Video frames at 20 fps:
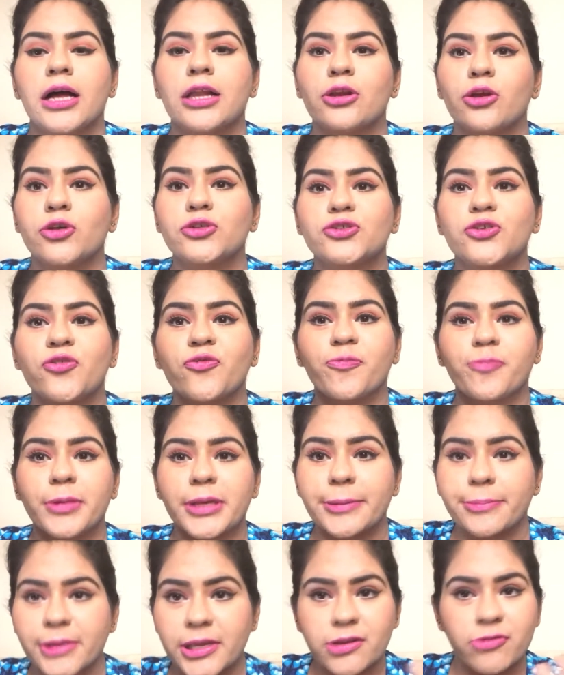A lot of
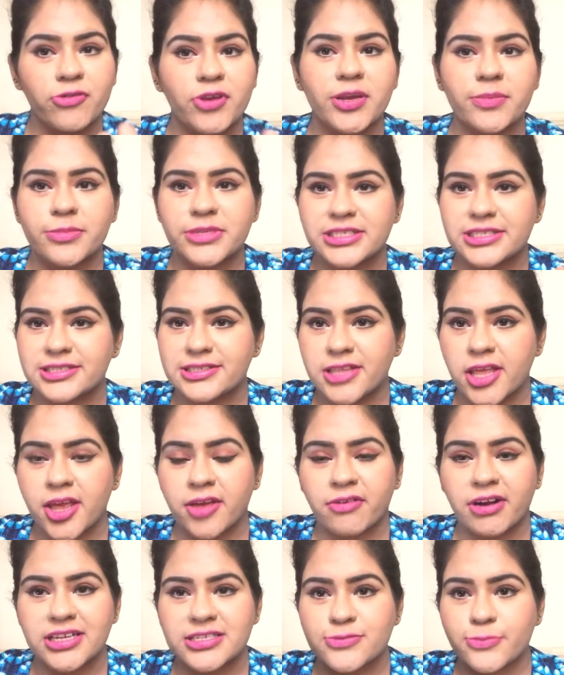BB cream is
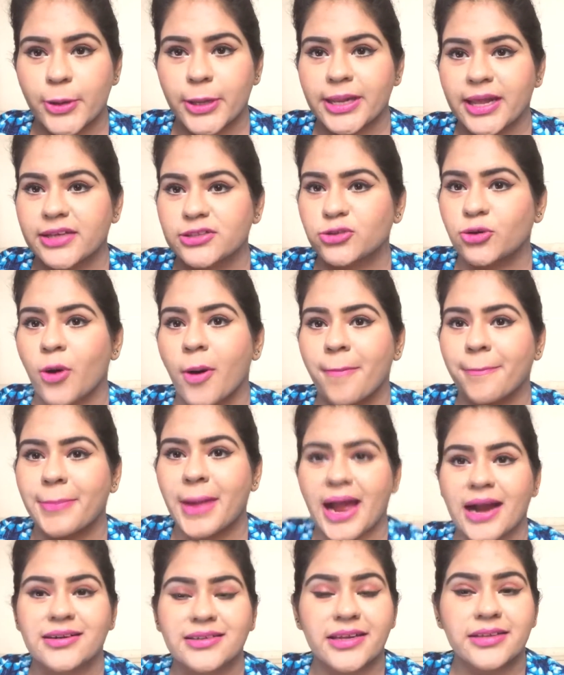there as well as
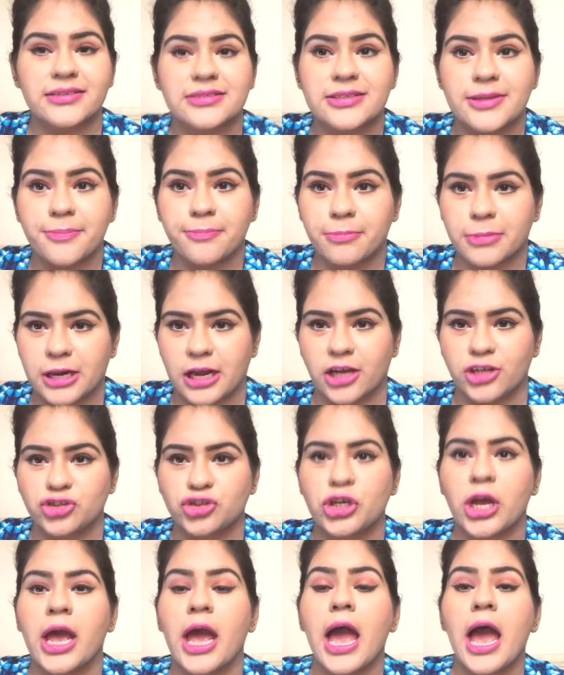compact and some
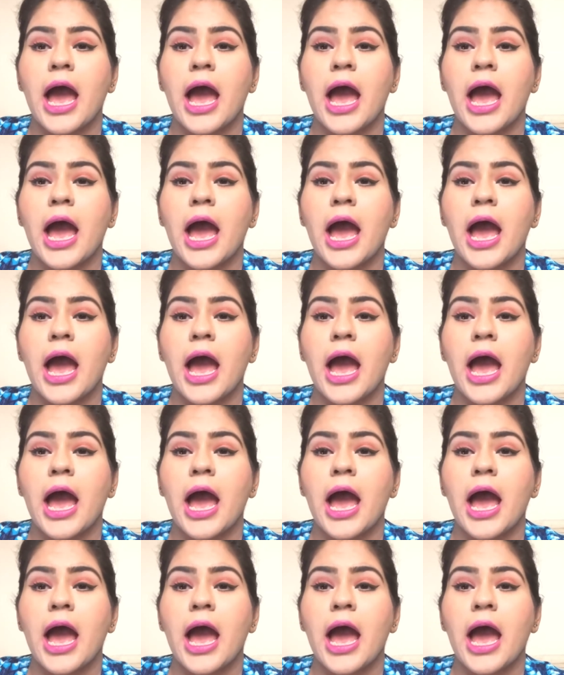blush,